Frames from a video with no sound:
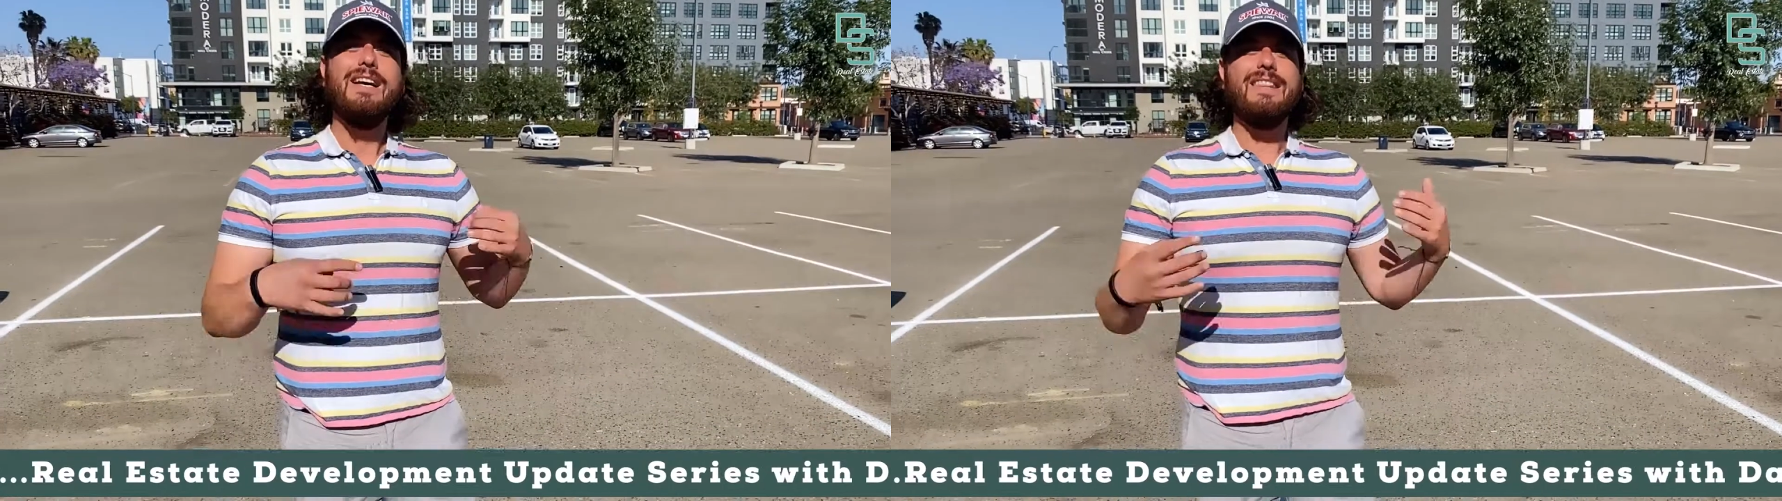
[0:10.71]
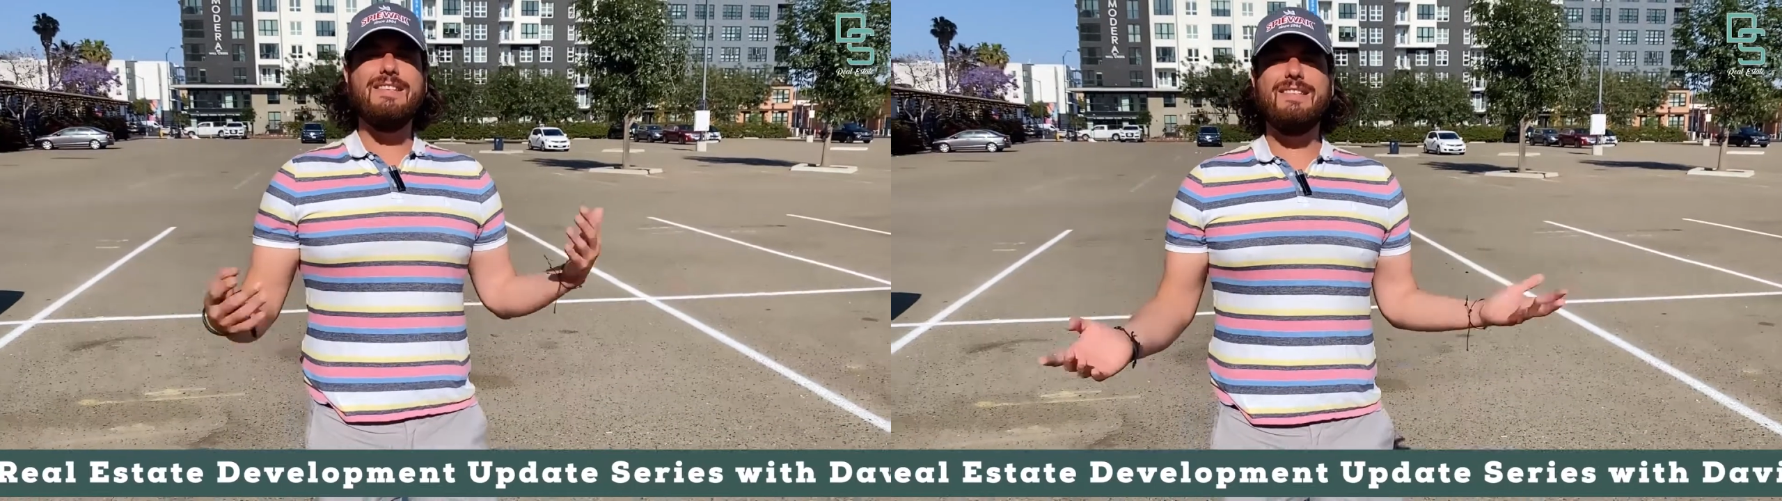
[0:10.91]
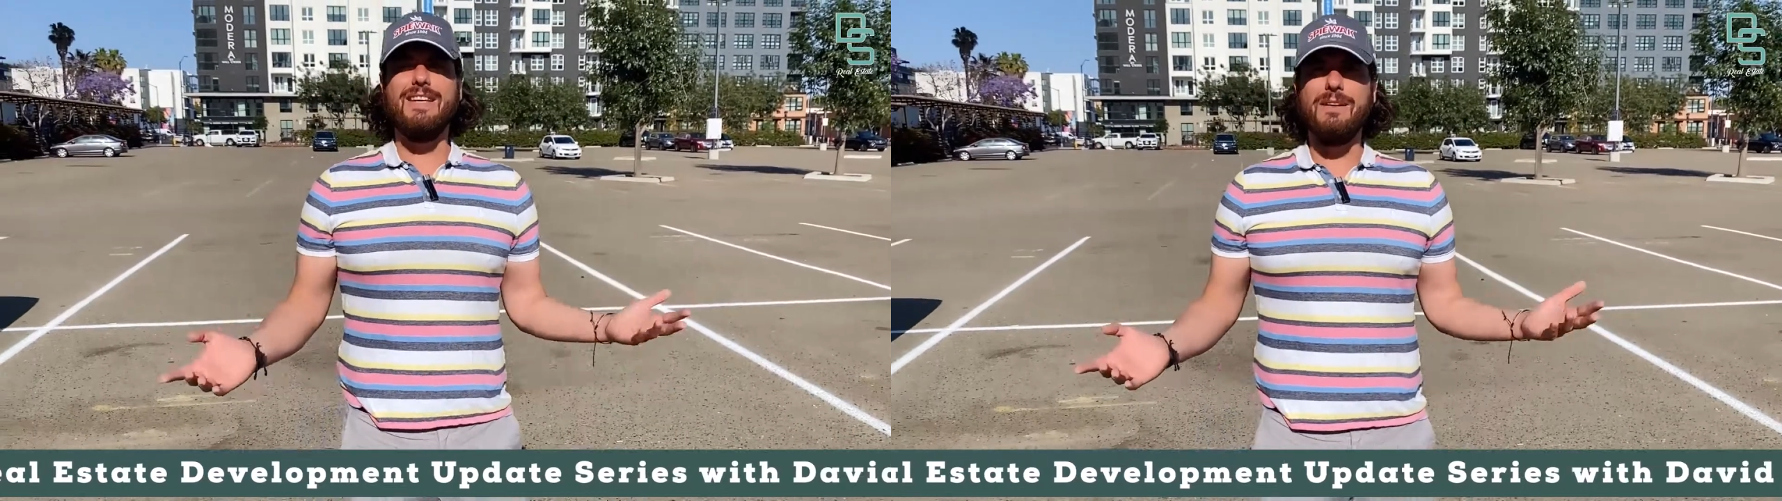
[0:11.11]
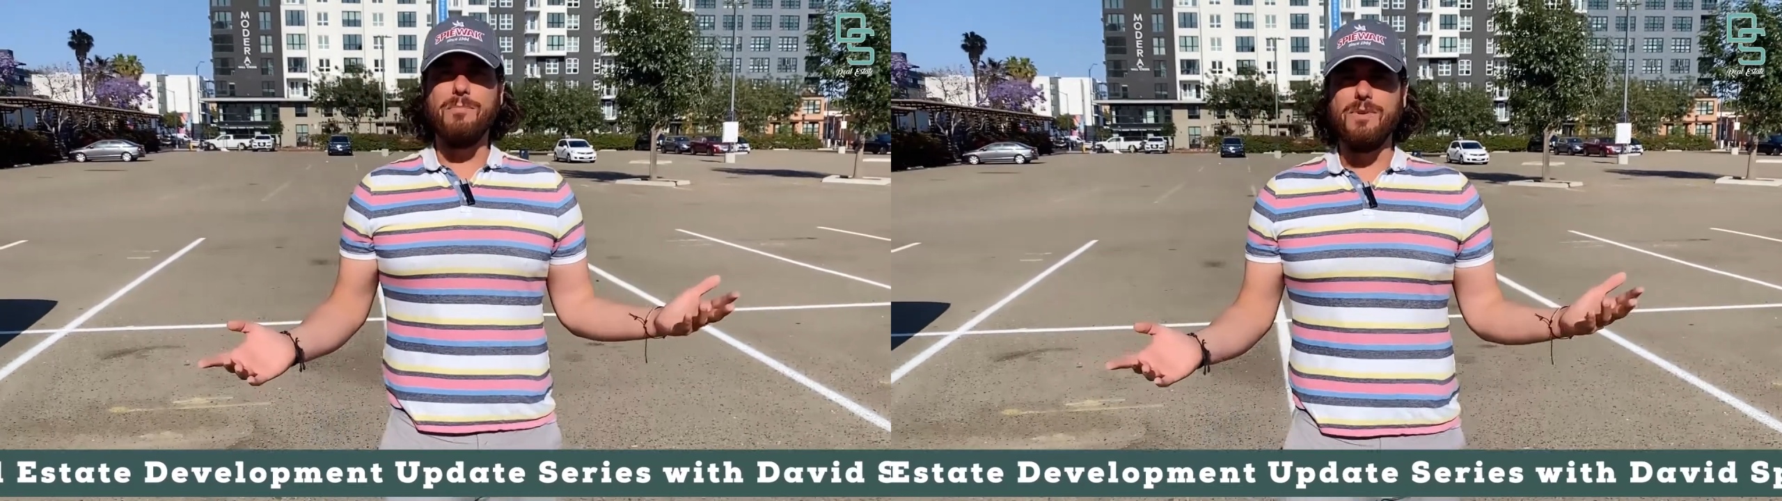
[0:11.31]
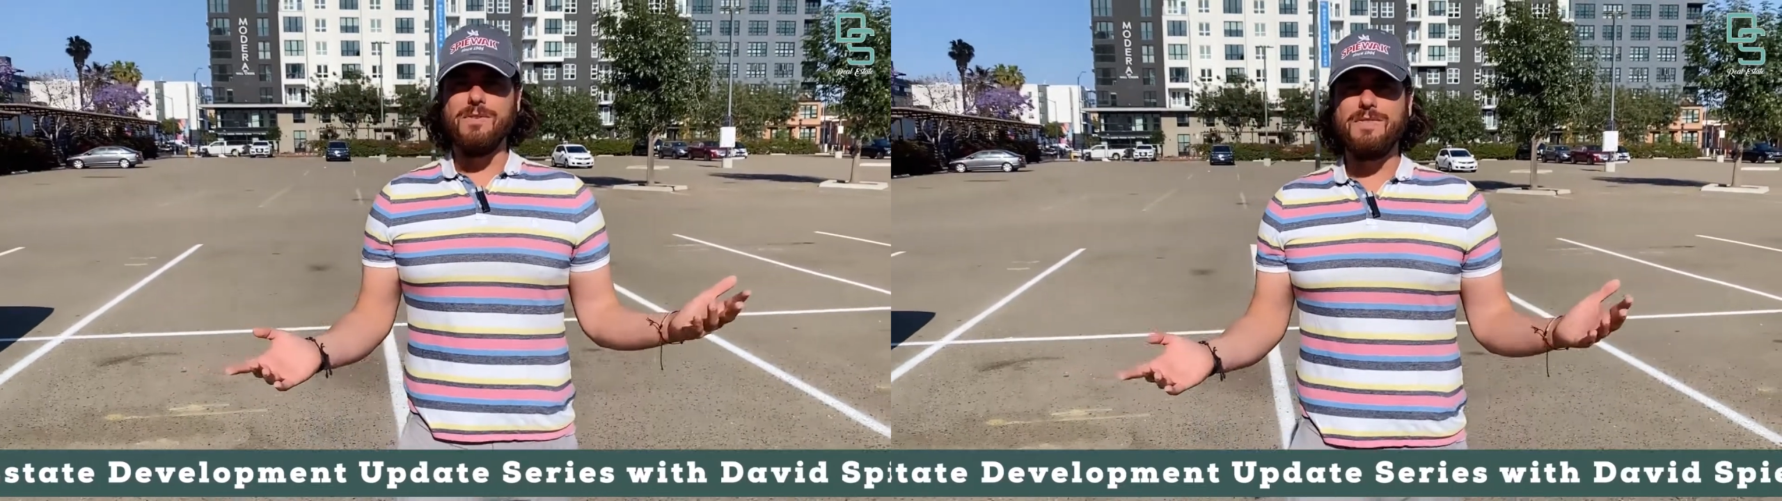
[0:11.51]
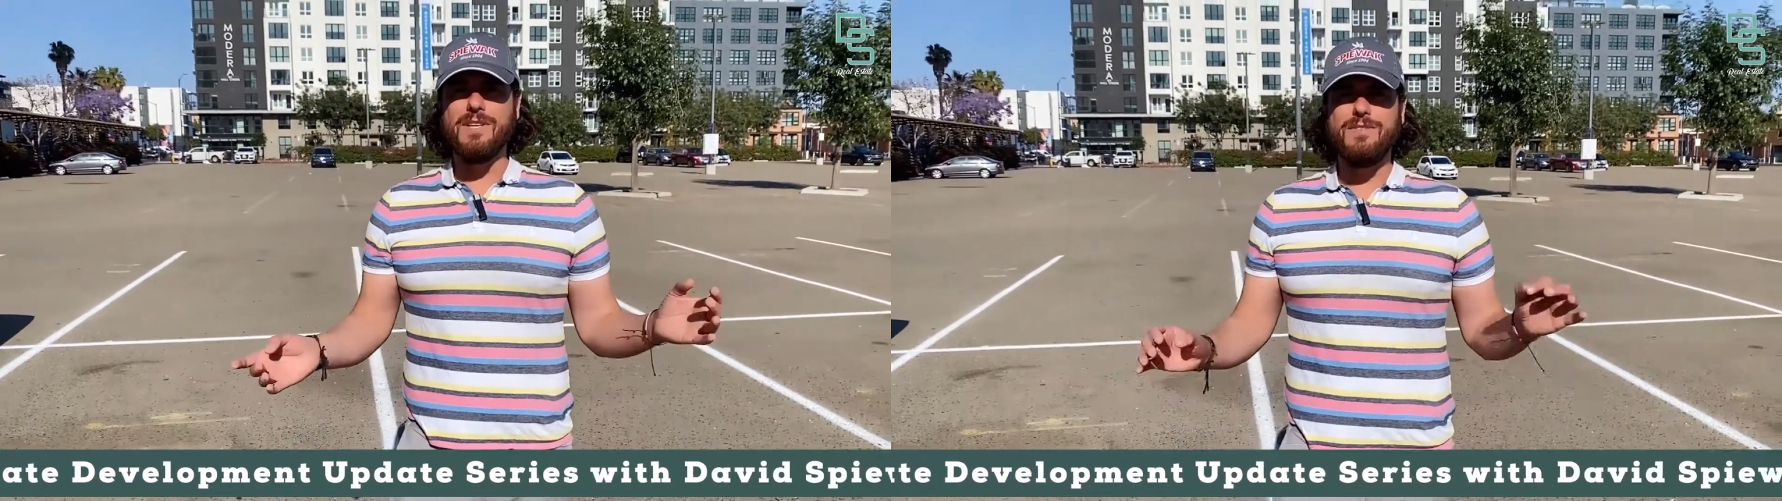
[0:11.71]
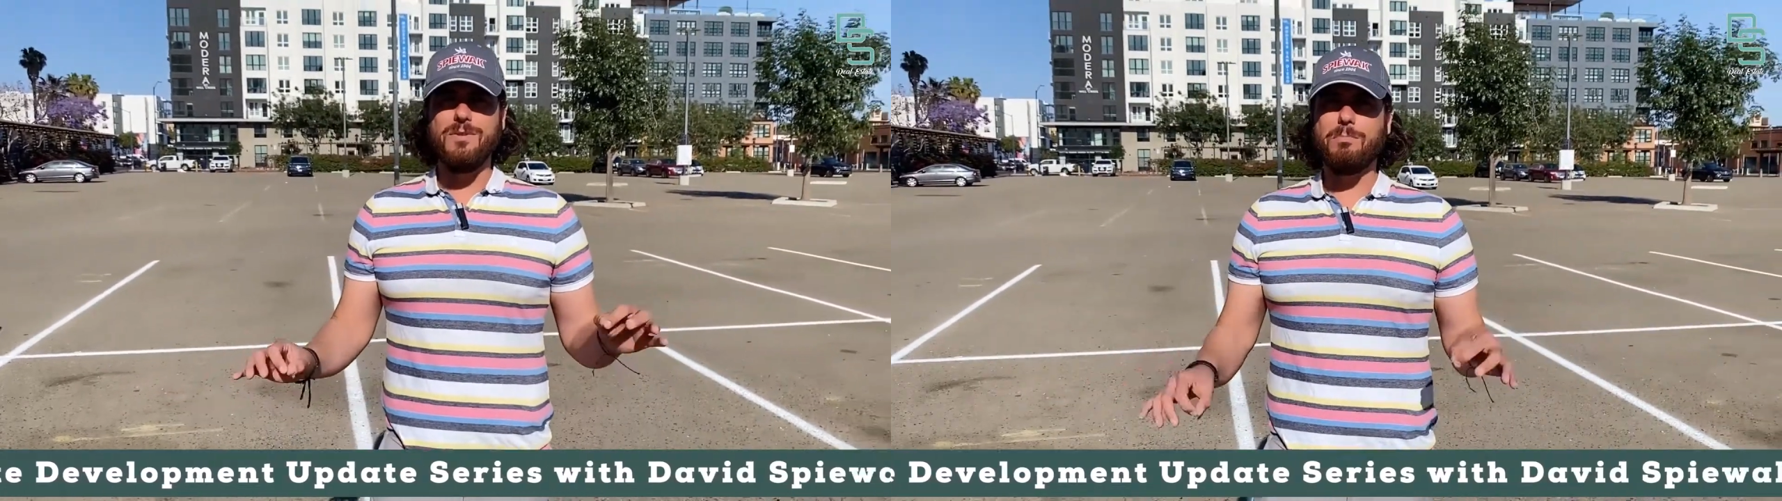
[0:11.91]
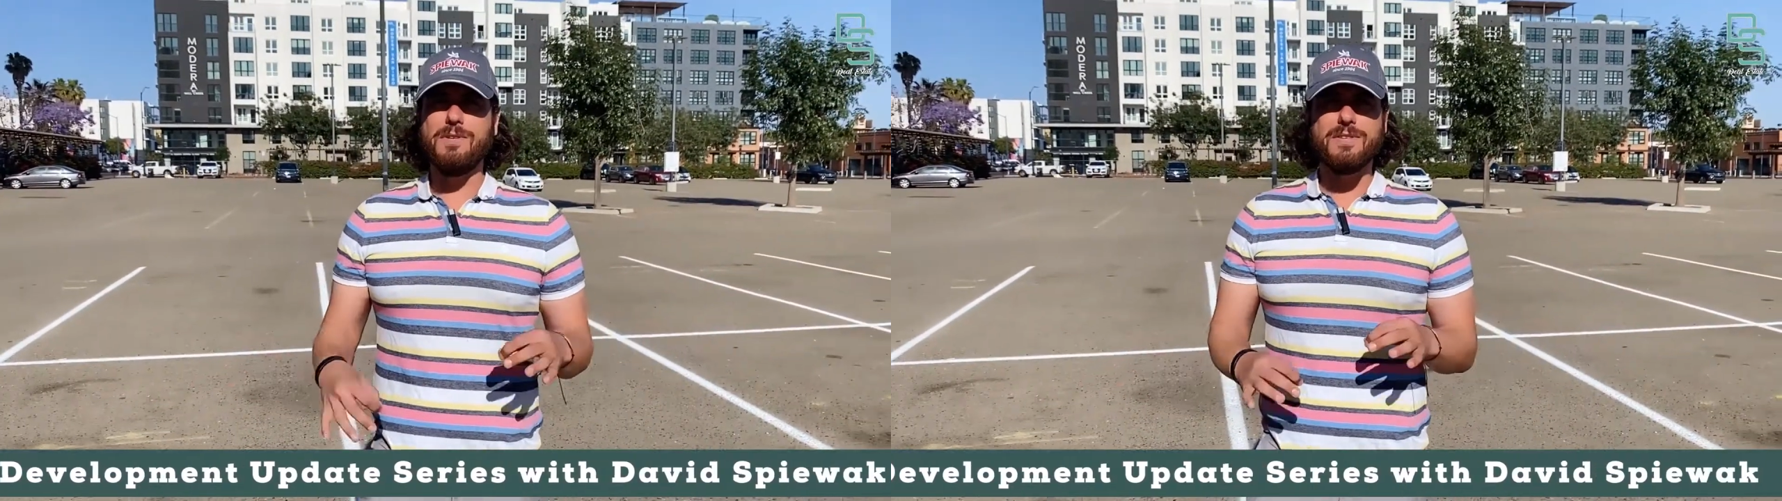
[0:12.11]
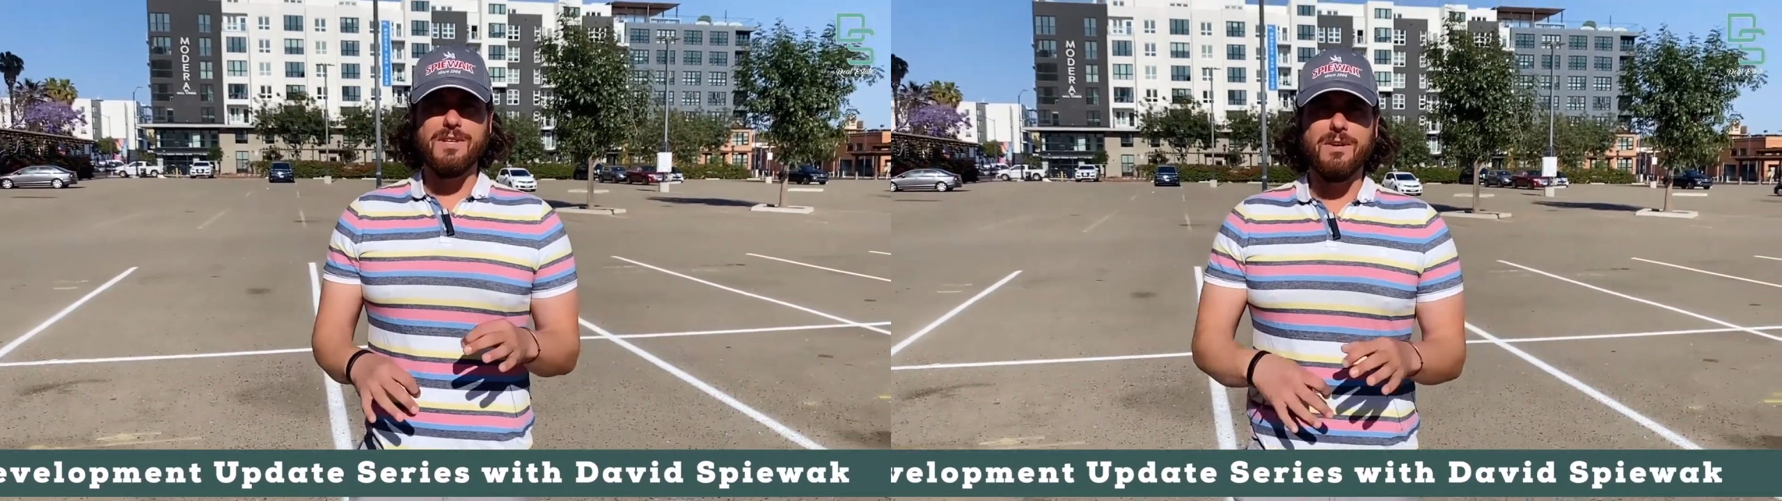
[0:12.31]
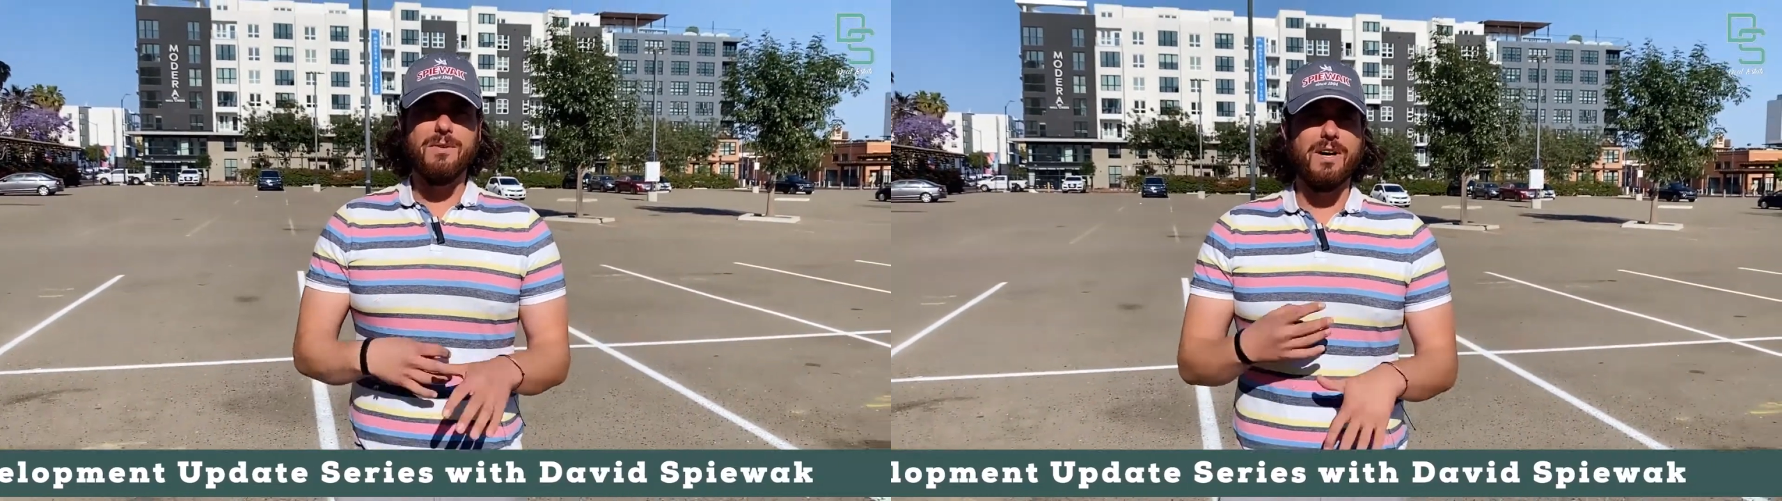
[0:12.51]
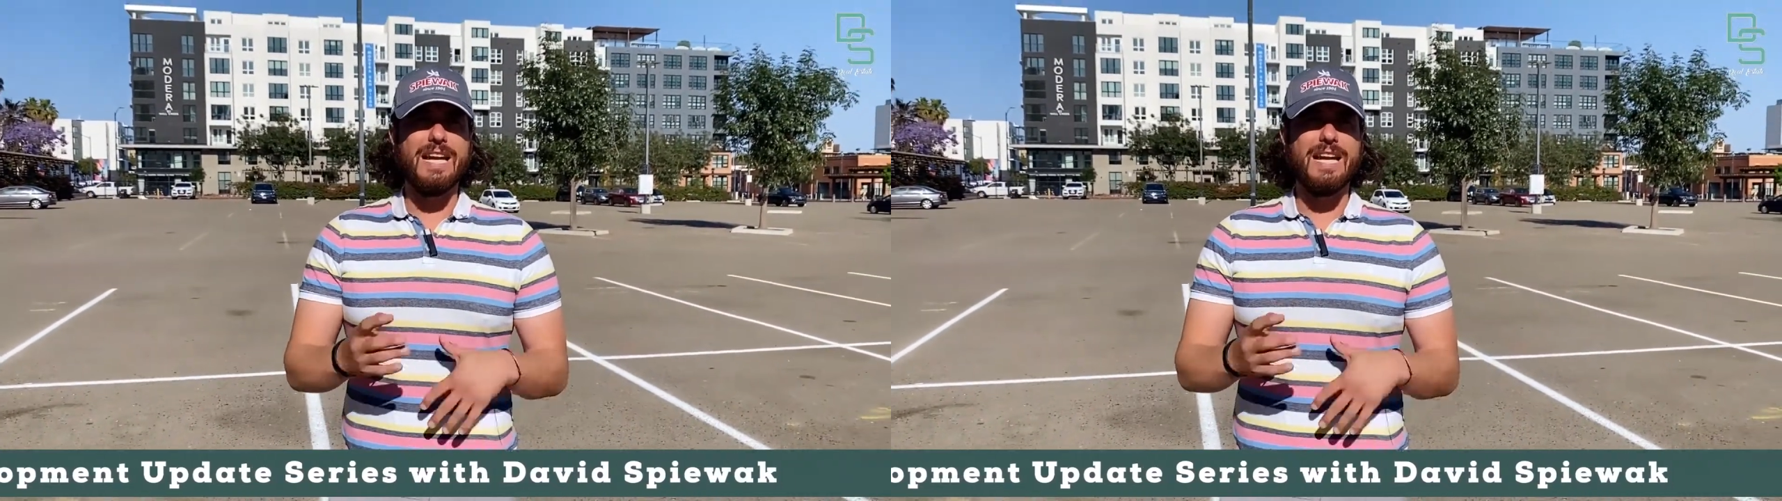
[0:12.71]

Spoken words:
this city moves super slow on